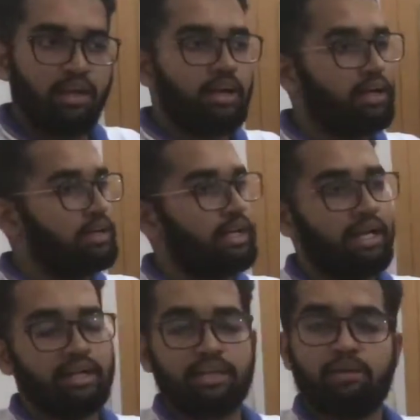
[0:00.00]

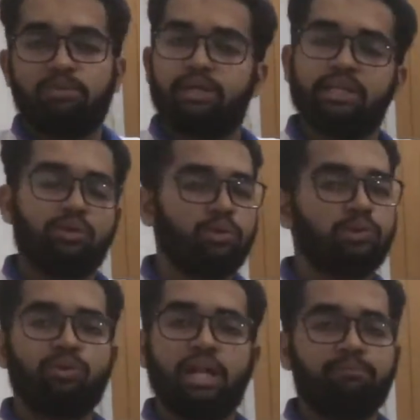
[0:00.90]
and community is
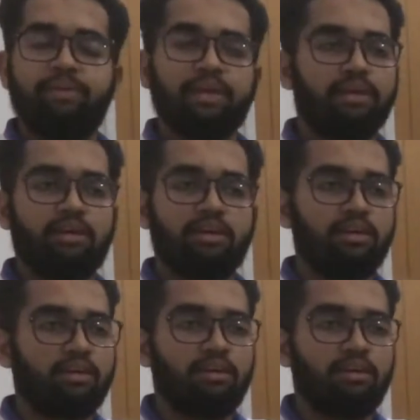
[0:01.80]
also helping